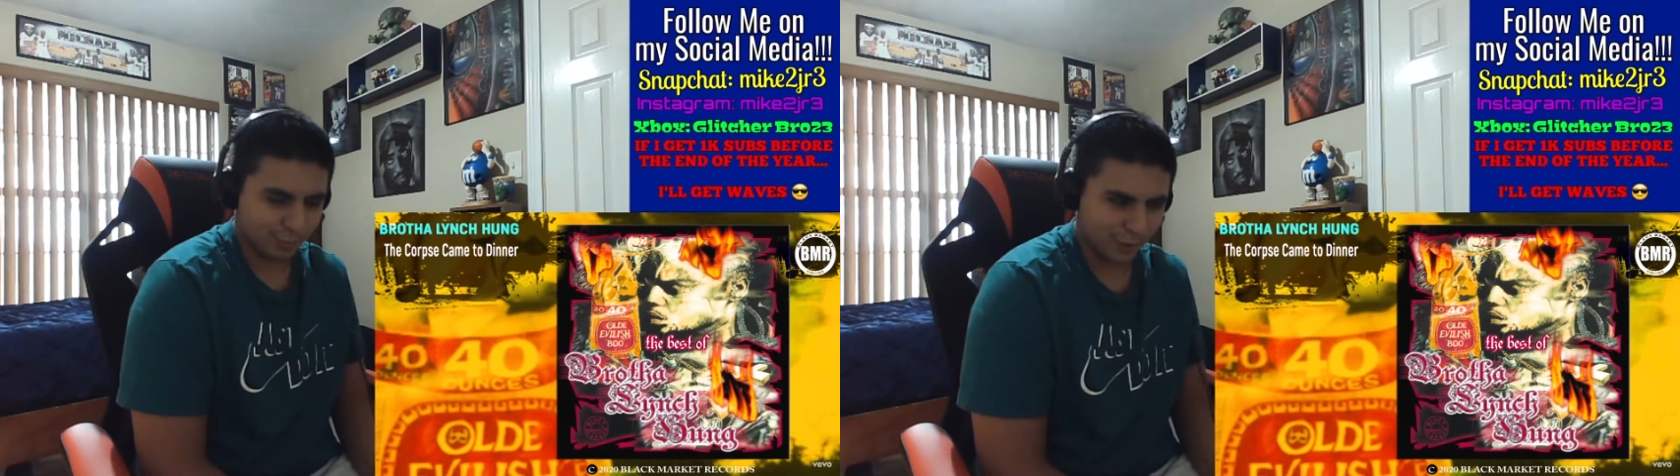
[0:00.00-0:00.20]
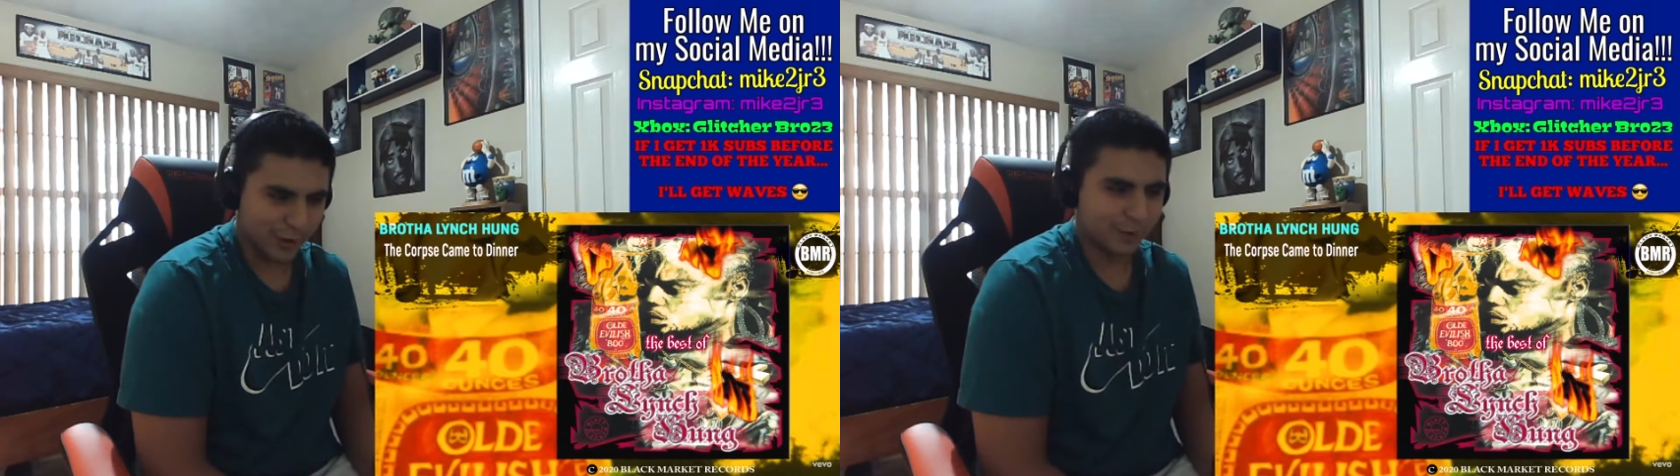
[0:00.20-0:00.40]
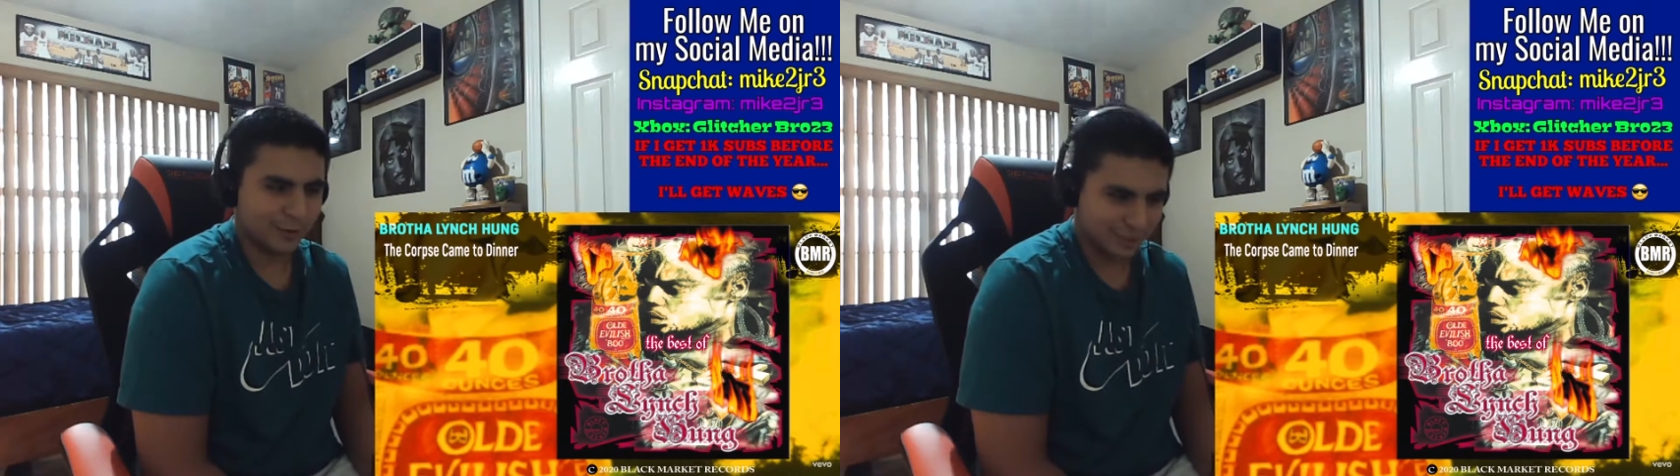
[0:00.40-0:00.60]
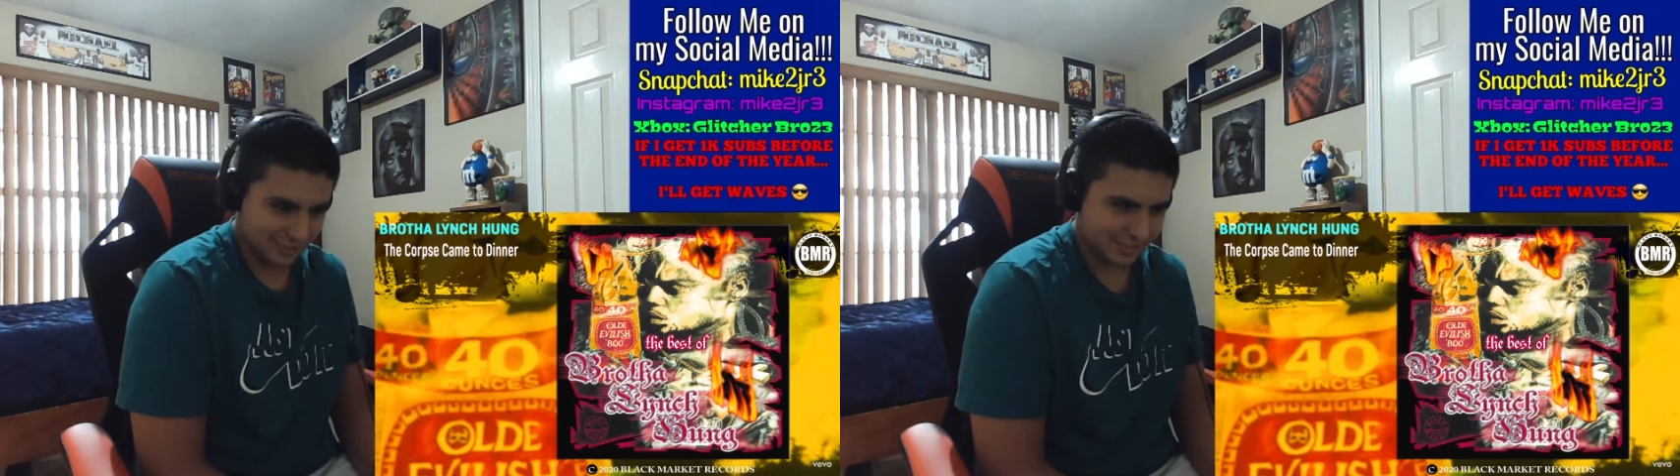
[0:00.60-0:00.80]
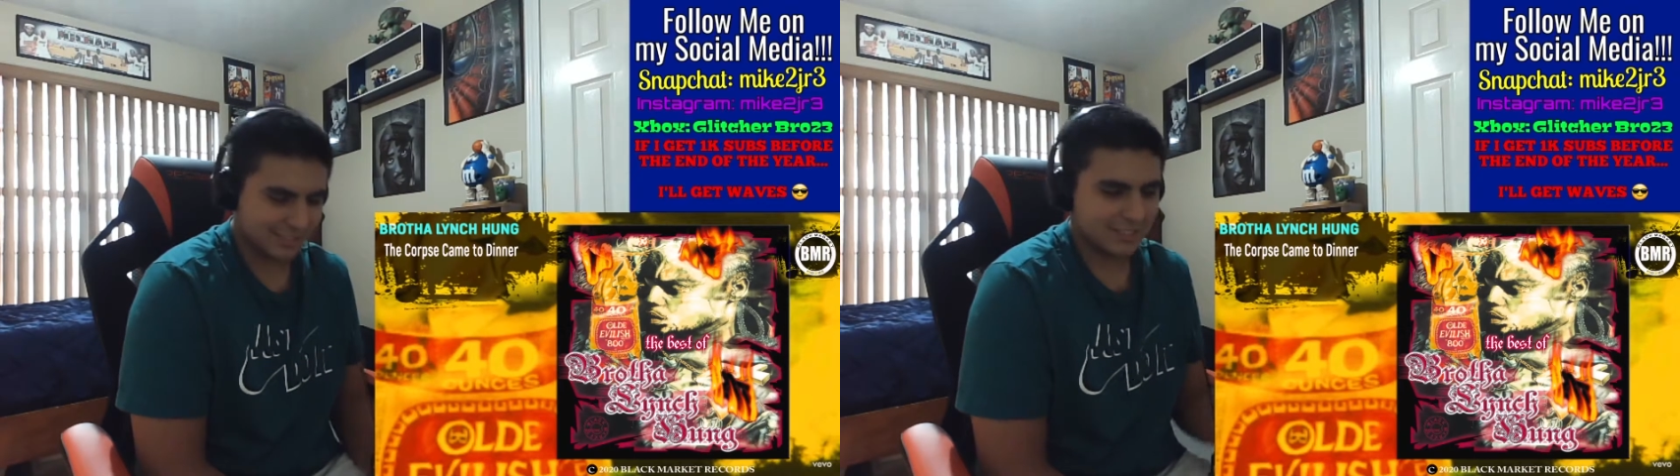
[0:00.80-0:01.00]
That hook
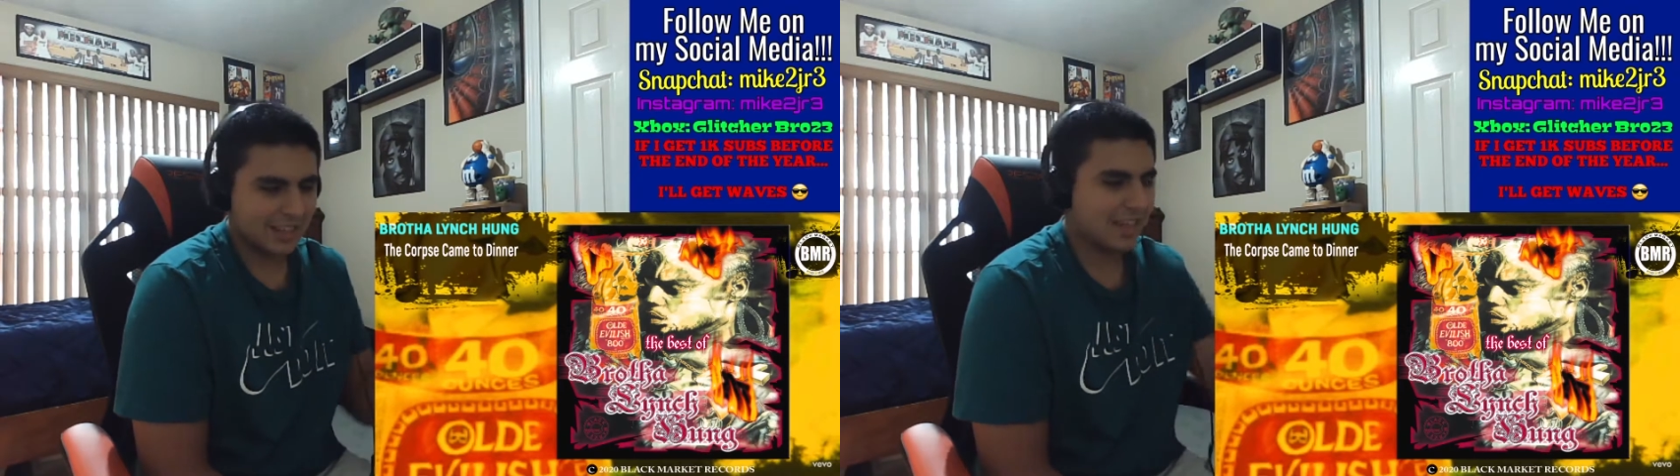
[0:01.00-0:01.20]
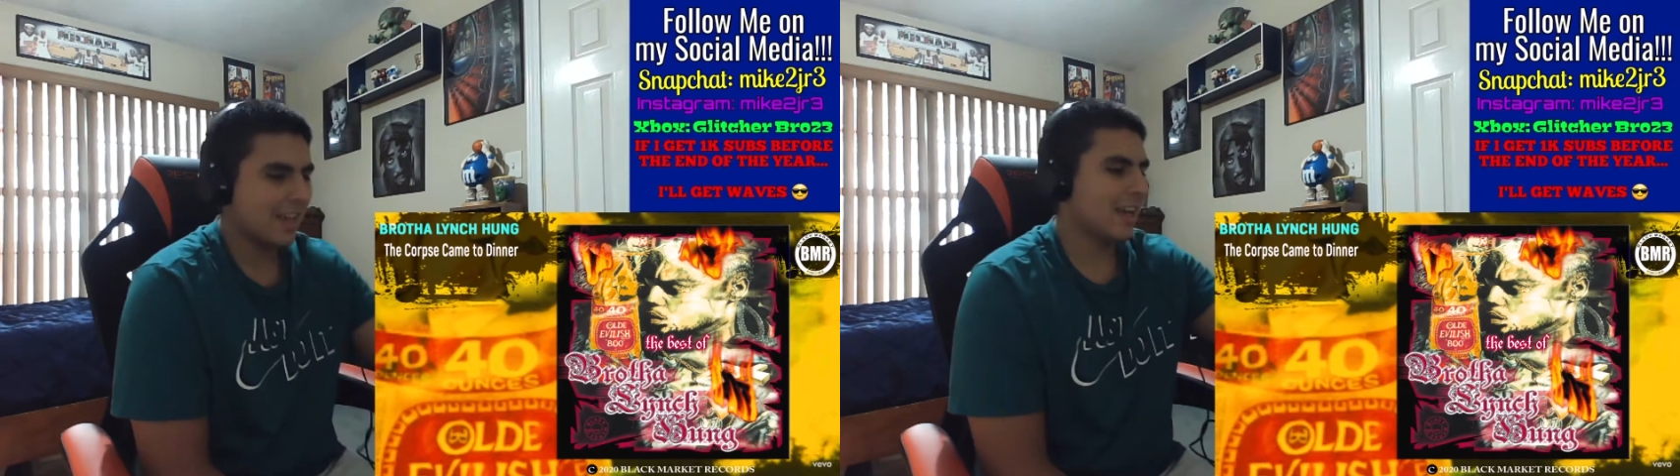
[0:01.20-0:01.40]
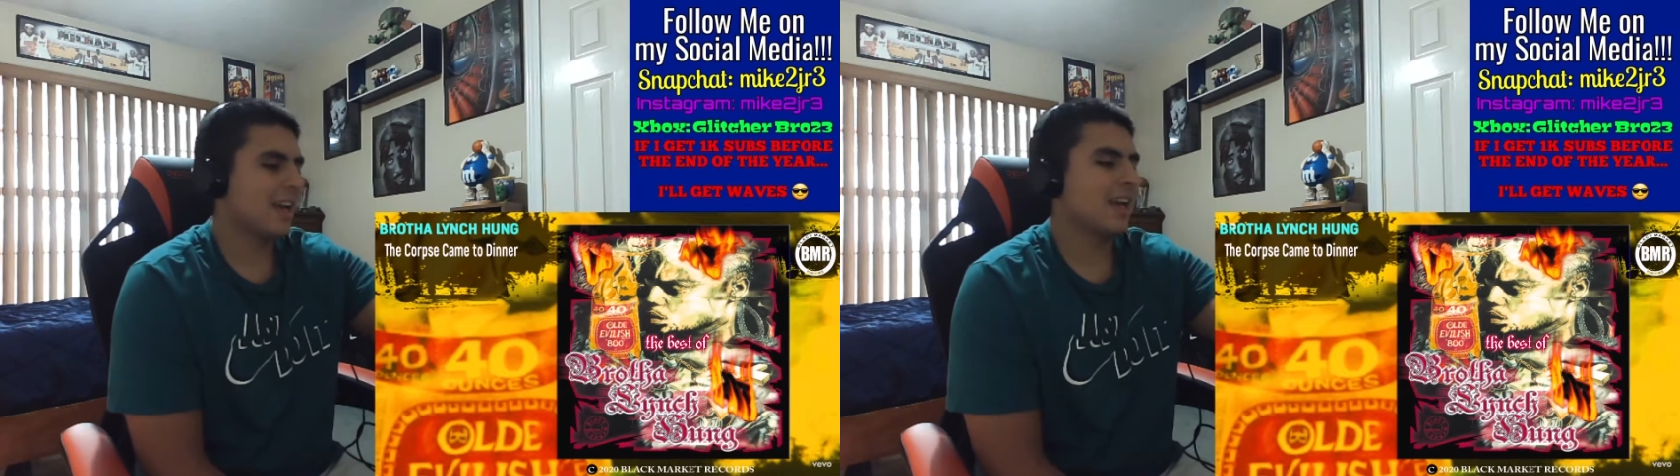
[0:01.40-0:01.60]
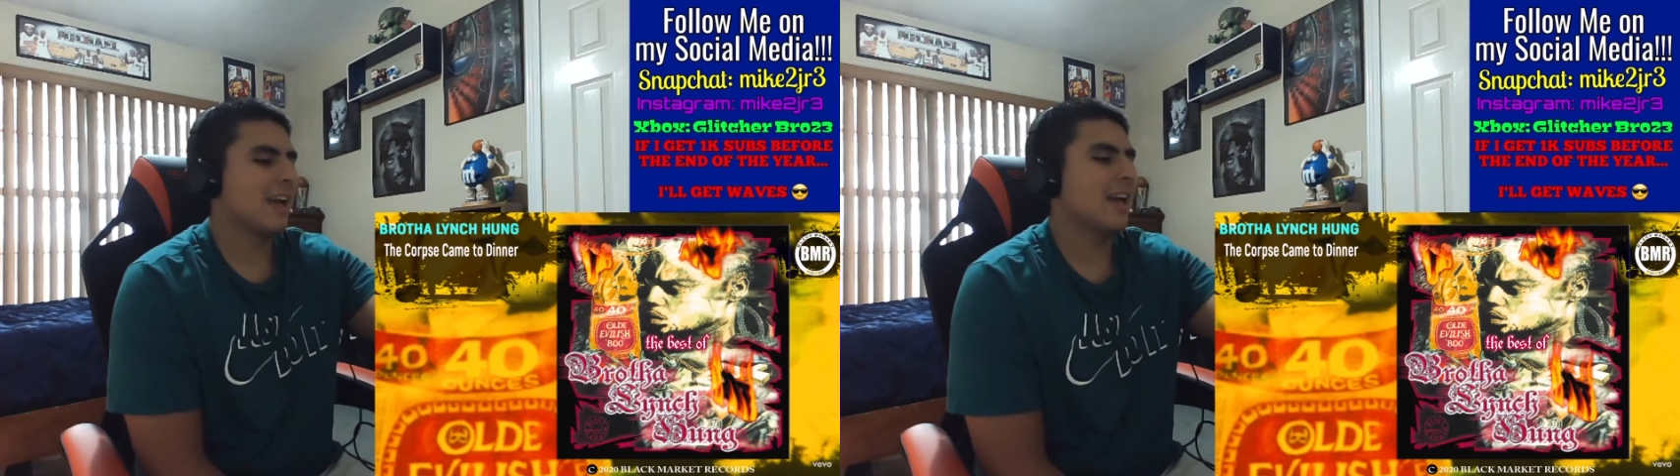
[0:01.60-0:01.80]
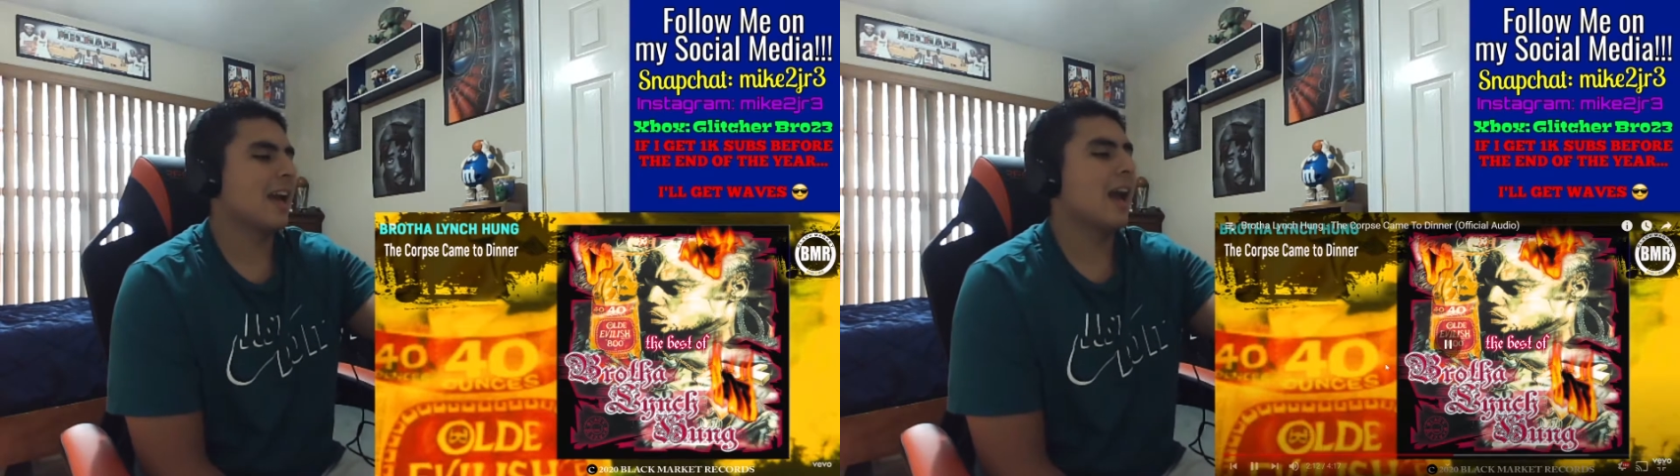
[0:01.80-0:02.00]
is